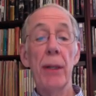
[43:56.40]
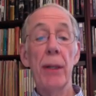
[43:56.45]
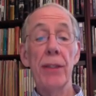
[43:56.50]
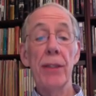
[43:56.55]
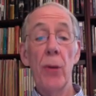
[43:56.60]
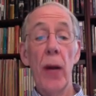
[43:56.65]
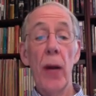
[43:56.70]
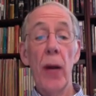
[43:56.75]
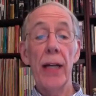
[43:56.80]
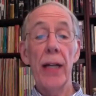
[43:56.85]

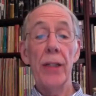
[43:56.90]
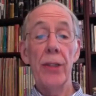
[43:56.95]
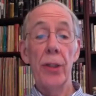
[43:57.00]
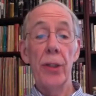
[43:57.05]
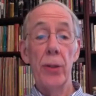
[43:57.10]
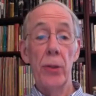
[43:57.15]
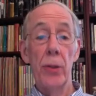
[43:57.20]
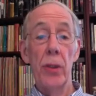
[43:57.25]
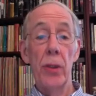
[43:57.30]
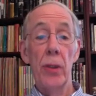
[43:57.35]

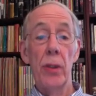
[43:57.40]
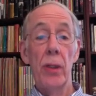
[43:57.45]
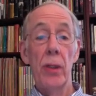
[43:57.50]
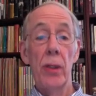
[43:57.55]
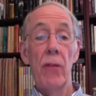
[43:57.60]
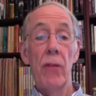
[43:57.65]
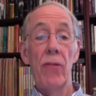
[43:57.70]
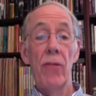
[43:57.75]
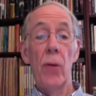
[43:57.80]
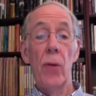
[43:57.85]
gratitude
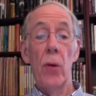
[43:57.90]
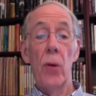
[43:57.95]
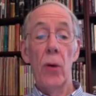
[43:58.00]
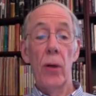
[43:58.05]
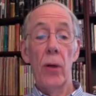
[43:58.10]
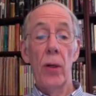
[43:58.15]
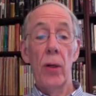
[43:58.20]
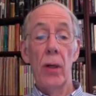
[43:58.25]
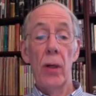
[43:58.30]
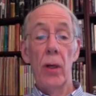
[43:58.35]

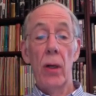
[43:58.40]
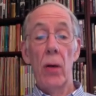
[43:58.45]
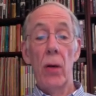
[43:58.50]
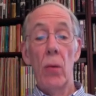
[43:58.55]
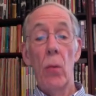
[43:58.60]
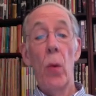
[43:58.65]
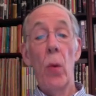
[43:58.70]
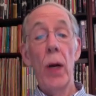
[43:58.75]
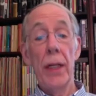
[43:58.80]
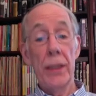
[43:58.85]
for
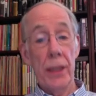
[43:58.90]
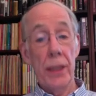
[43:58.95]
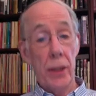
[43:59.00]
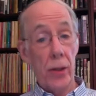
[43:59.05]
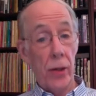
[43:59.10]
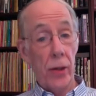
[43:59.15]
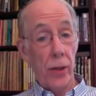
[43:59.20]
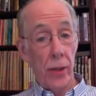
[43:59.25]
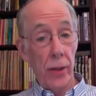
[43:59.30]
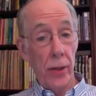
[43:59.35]
what has
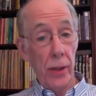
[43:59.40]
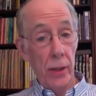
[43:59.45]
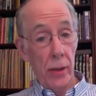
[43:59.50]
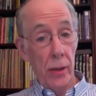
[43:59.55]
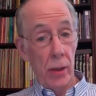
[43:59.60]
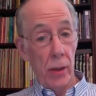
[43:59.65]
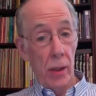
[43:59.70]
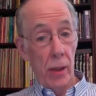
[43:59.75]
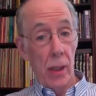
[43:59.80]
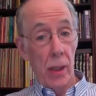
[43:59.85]
occurred
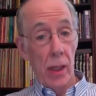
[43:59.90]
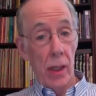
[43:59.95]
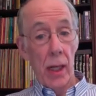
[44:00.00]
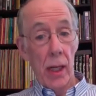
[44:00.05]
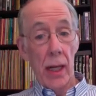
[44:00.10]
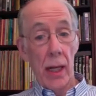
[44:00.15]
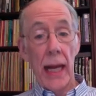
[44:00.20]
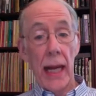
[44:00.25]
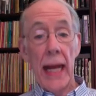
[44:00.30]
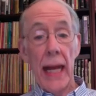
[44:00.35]

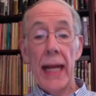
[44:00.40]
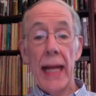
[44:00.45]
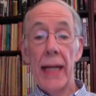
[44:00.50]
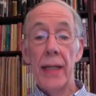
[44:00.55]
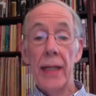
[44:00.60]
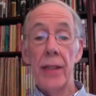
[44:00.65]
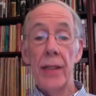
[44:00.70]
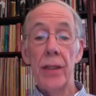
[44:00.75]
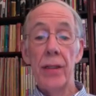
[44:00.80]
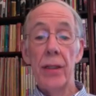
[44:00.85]

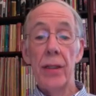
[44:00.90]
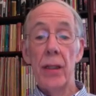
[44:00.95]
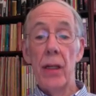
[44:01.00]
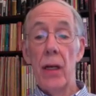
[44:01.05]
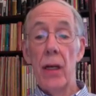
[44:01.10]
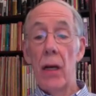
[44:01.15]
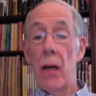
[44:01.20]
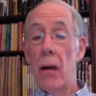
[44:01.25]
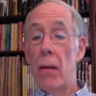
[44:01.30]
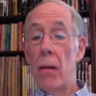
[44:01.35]
and
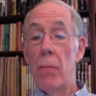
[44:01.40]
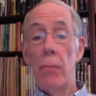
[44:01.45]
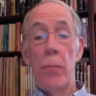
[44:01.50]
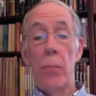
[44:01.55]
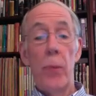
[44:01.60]
bring